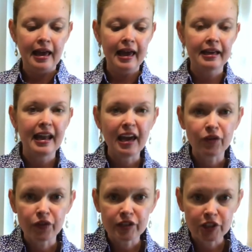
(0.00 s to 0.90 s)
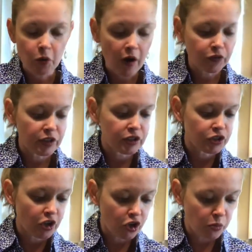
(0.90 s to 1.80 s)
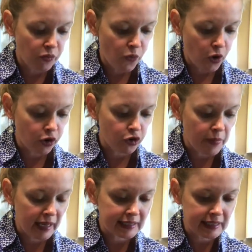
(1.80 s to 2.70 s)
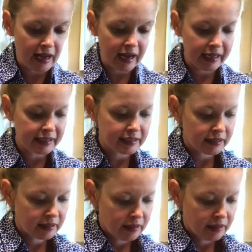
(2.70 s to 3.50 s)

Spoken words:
and every so often, so before I go to bed tonight,